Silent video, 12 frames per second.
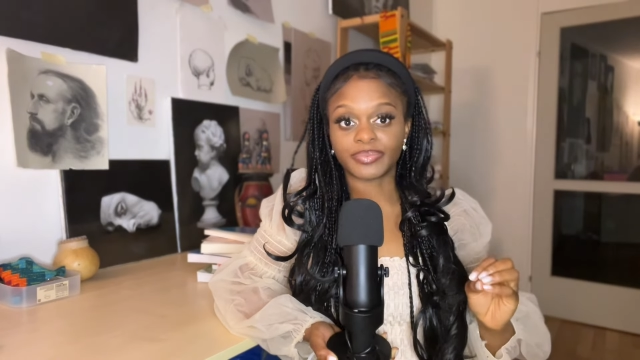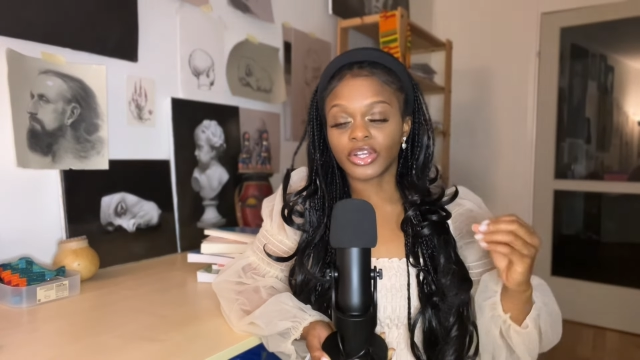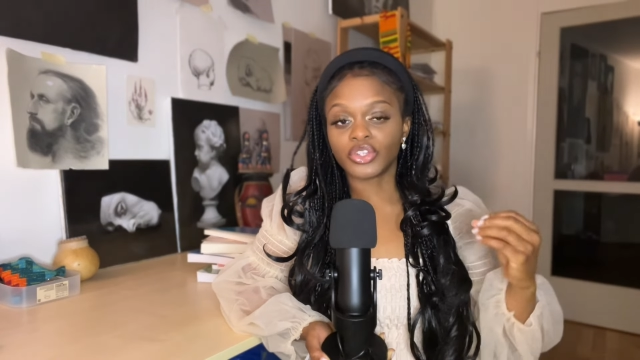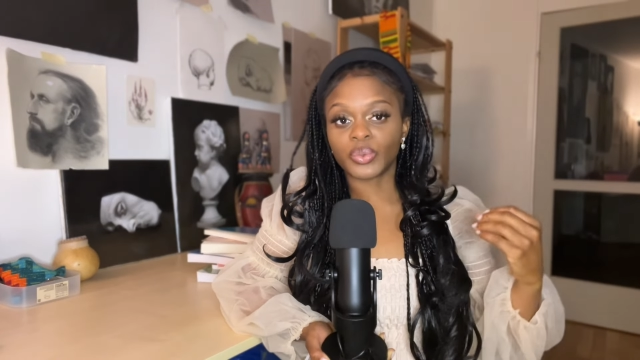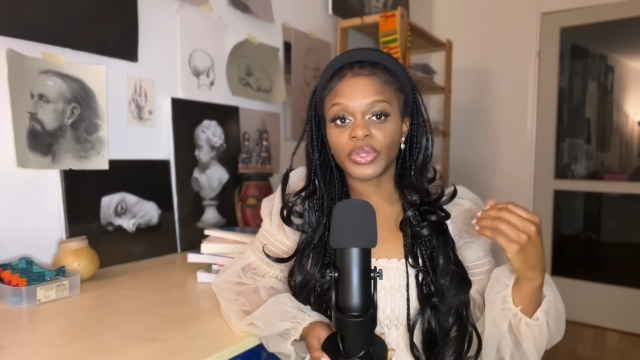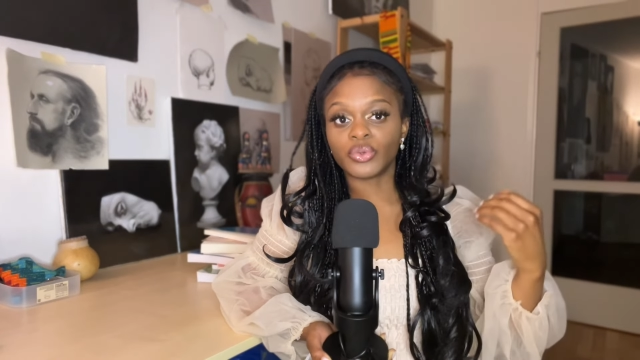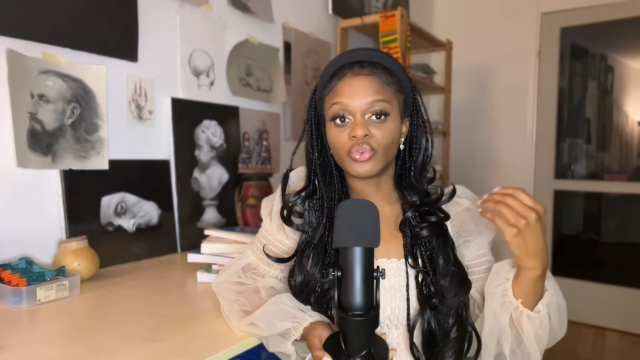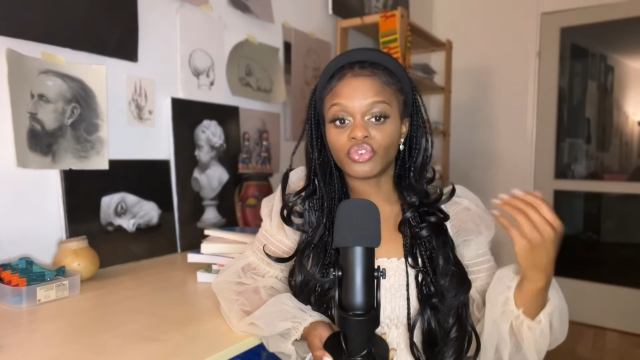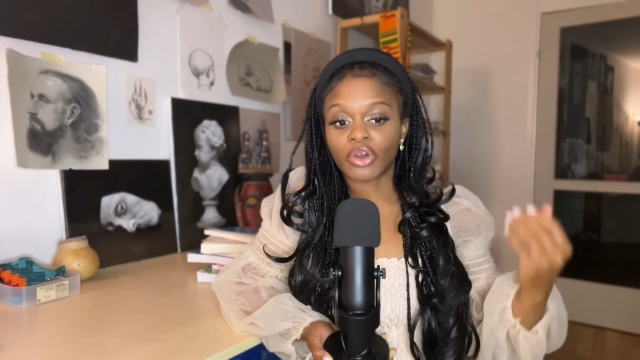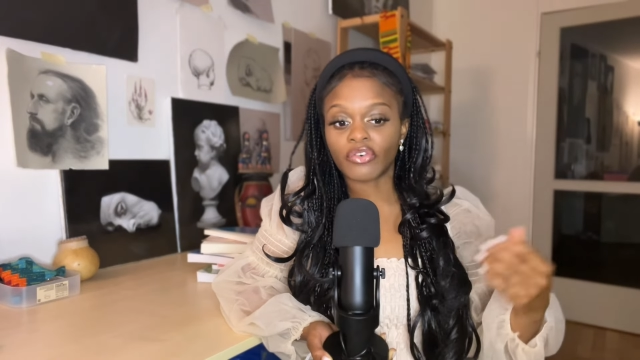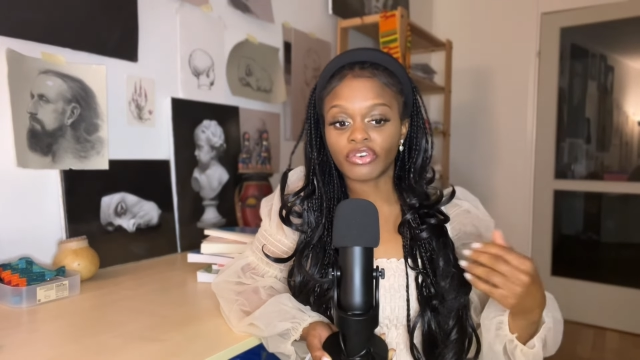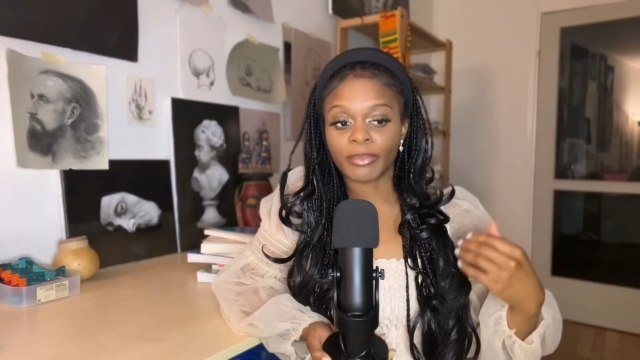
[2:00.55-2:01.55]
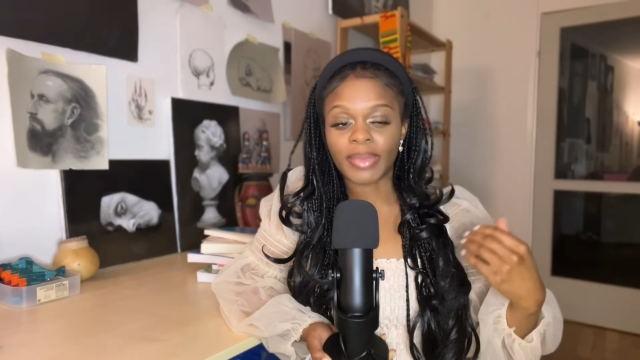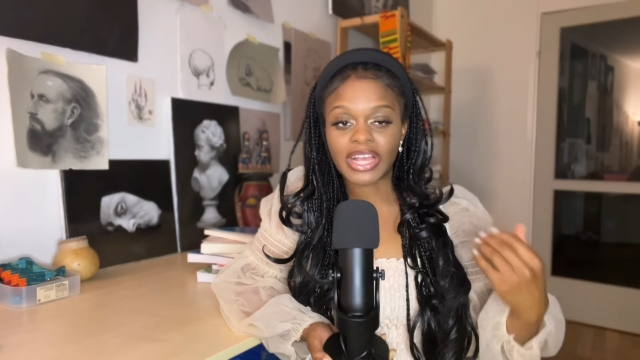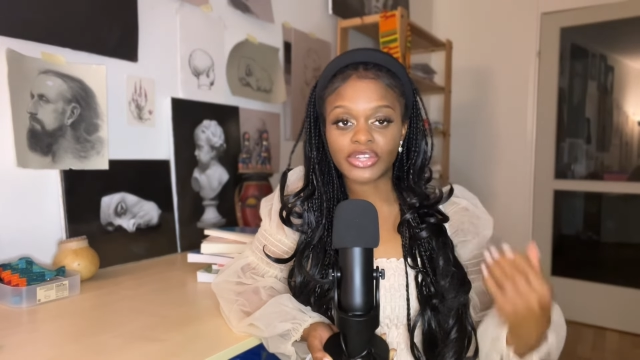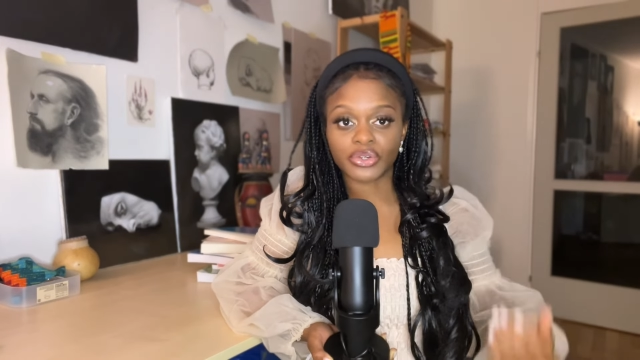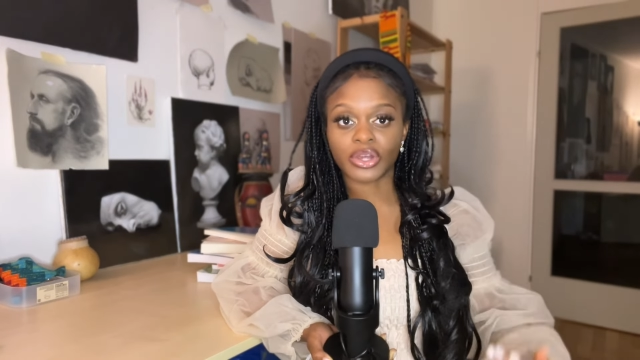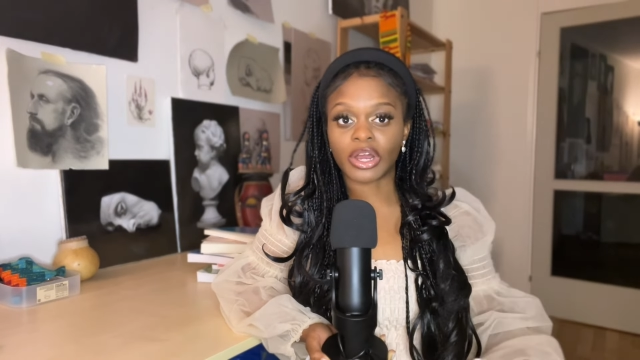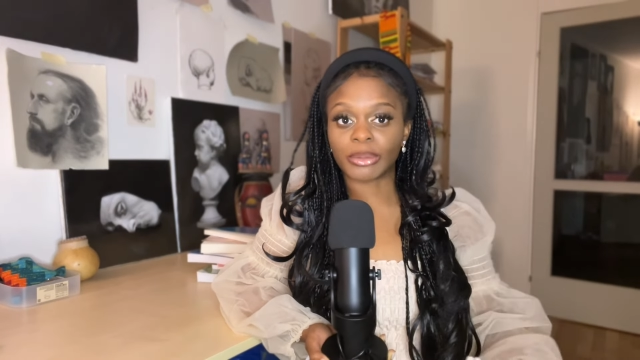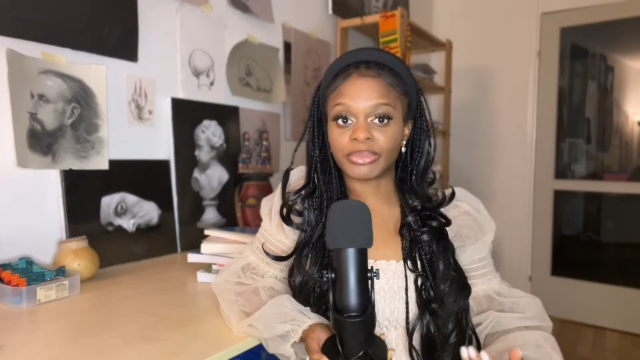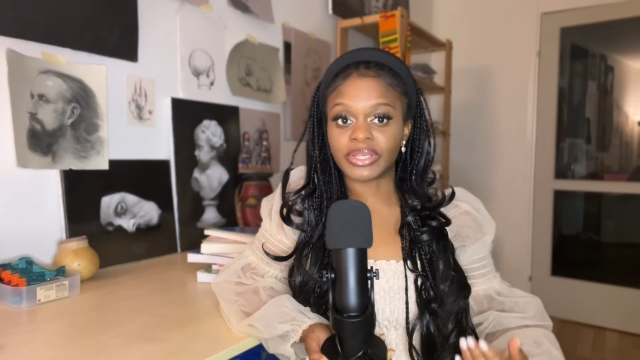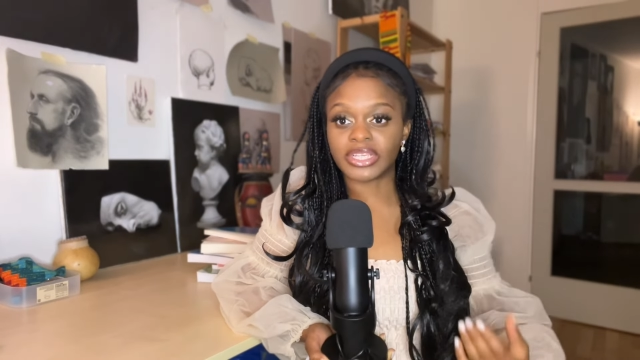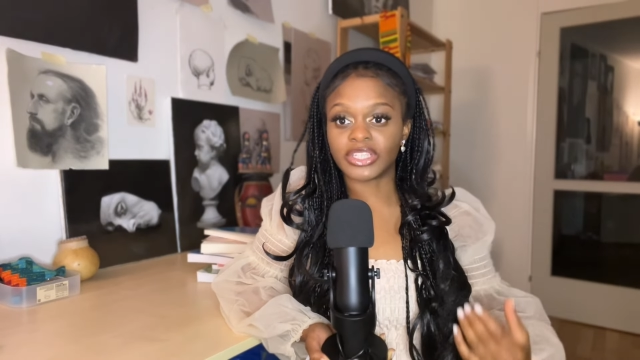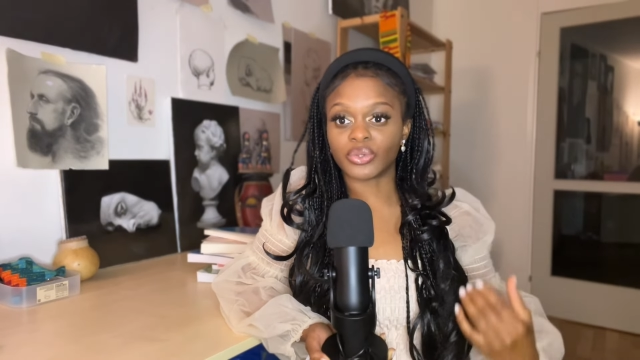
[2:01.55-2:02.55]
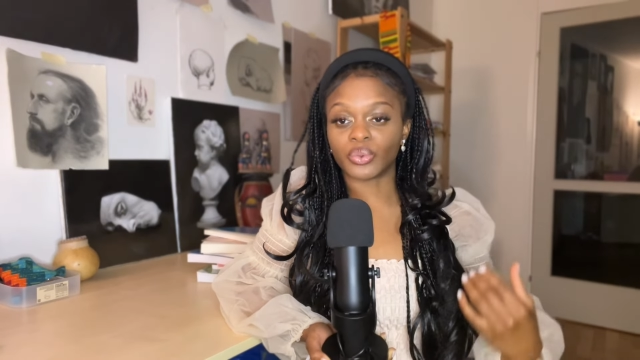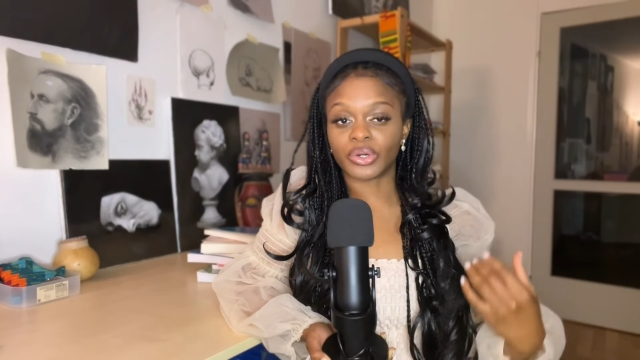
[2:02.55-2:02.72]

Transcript: Because when you draw from master copies or